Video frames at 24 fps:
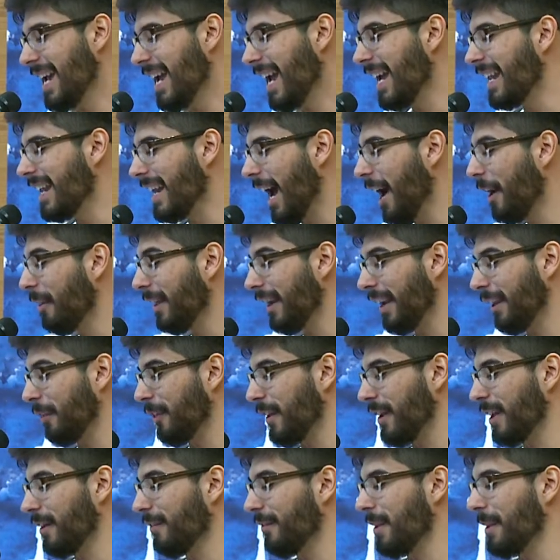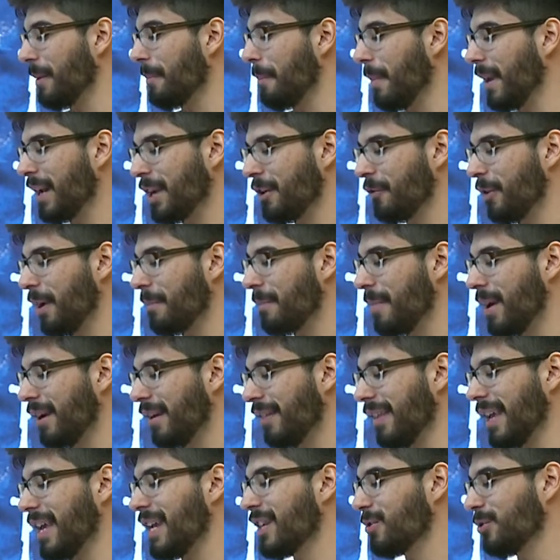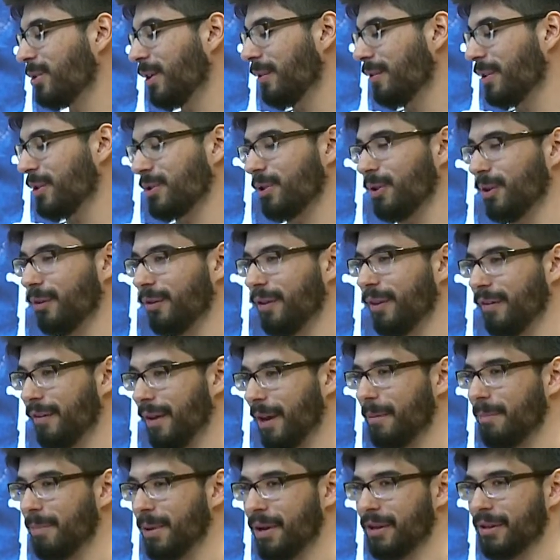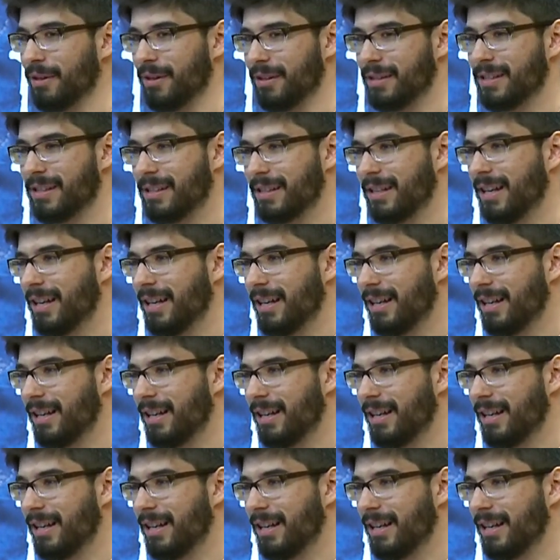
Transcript: And now that I think of it, many great men in the history of this earth have had beards.